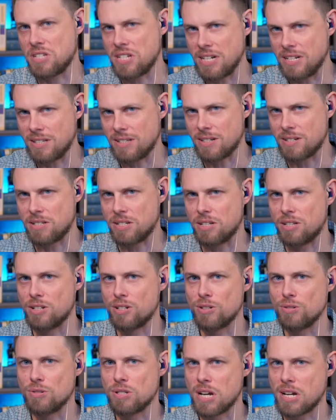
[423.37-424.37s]
to see this in the
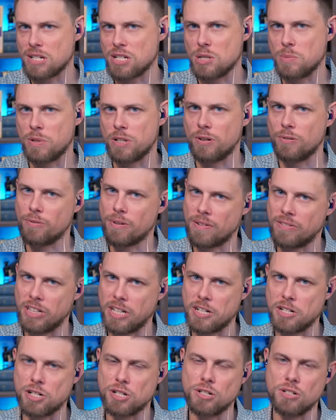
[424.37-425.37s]
New Testament in
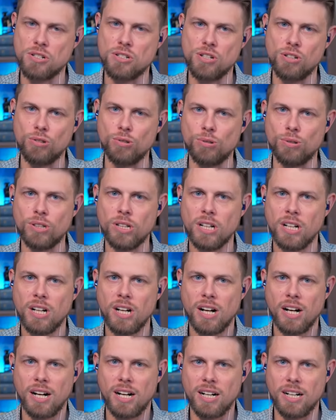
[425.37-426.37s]
Revelation 2,
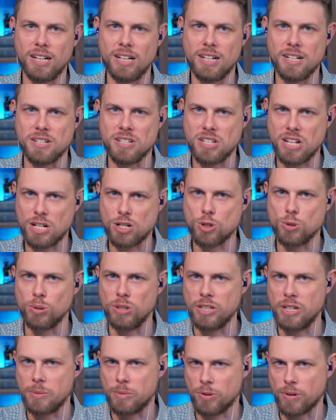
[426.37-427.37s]
a
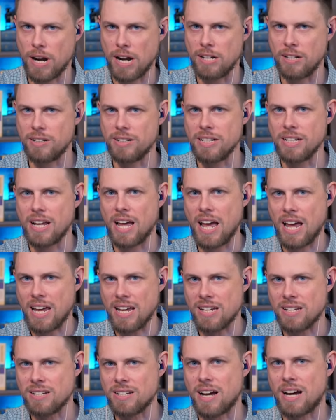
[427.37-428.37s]
sexual immorality
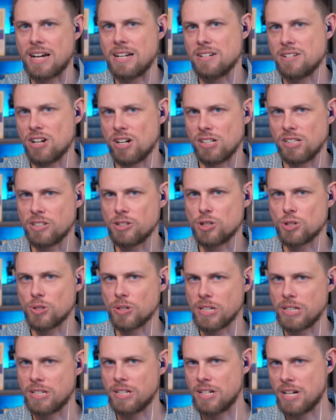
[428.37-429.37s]
and
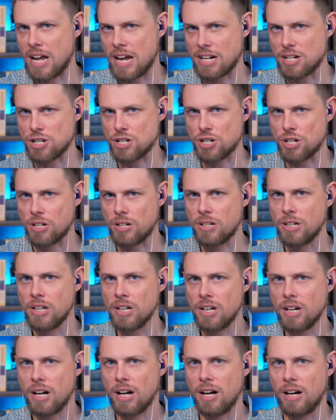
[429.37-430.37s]
idolatry connection.
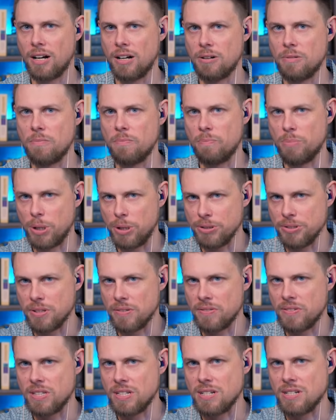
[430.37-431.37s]

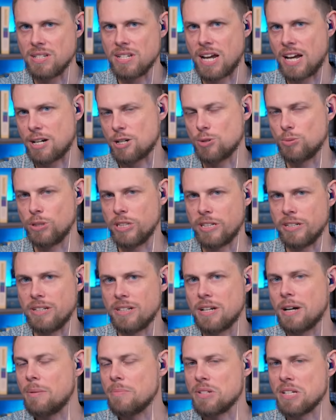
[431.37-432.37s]
Both of these actually
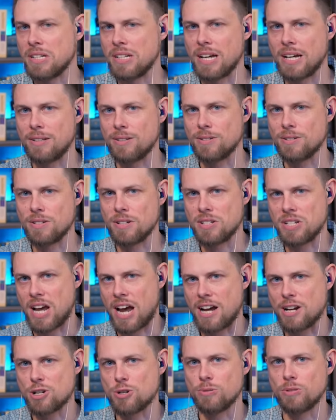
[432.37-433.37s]
come together since
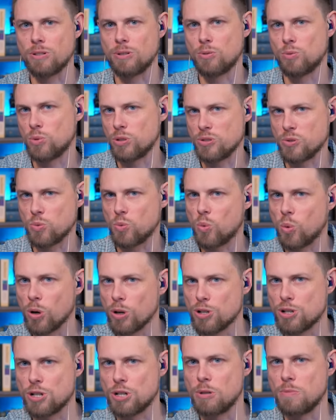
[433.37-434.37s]
Asherah was
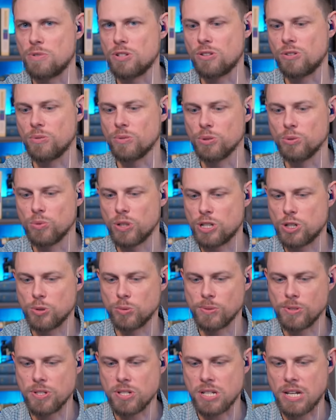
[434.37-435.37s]
worshipped through
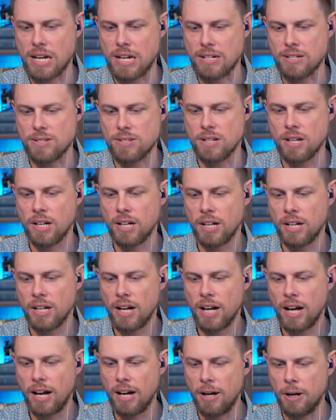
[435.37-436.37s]
ritual sex.
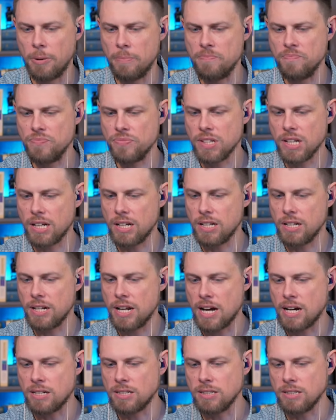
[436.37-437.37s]

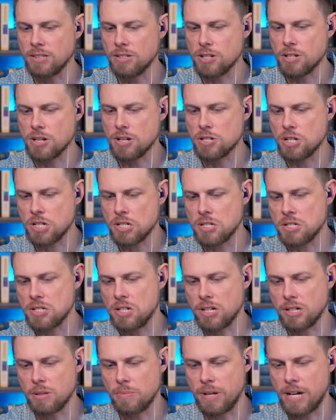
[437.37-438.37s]
Now, Josh, let's
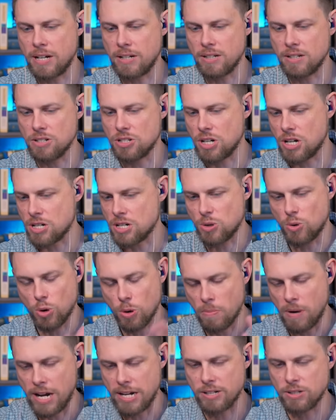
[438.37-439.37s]
talk about Josh
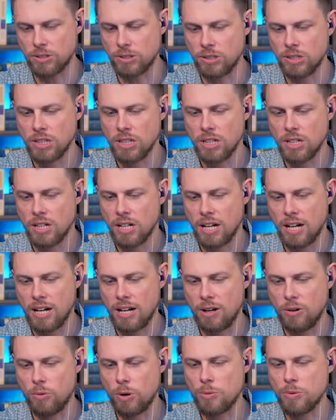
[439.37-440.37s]
or Michael.
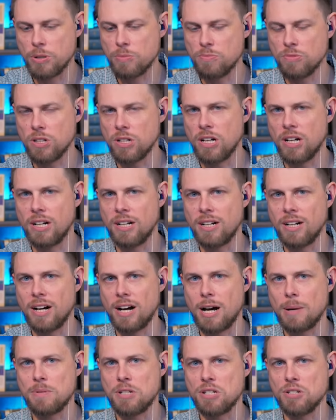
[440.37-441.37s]
Why don't we
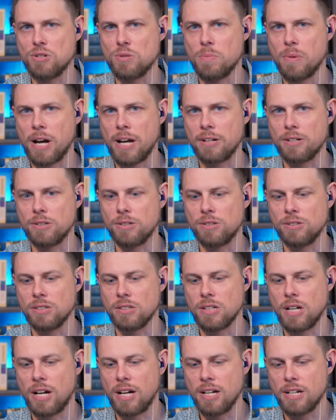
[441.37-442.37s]
hop to you, Michael?
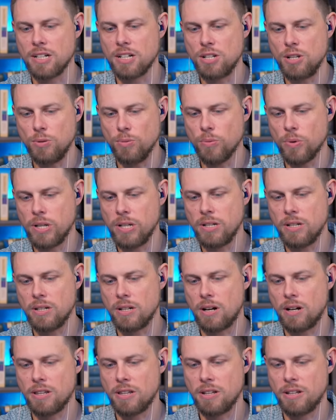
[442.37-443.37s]
Can you read
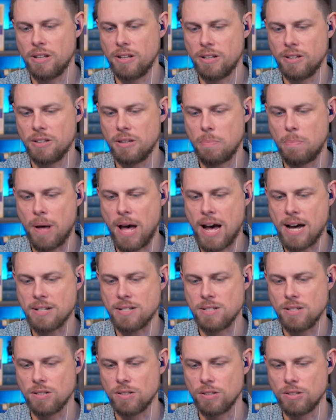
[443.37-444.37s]
the
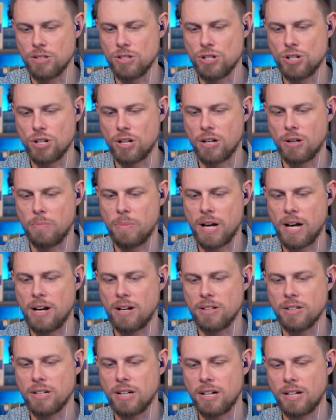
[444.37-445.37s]
passage
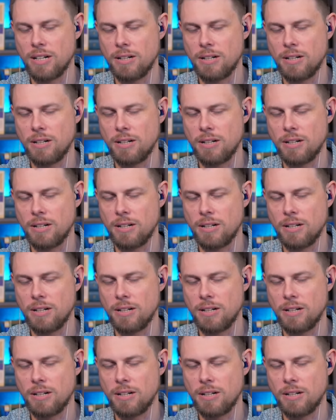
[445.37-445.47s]
about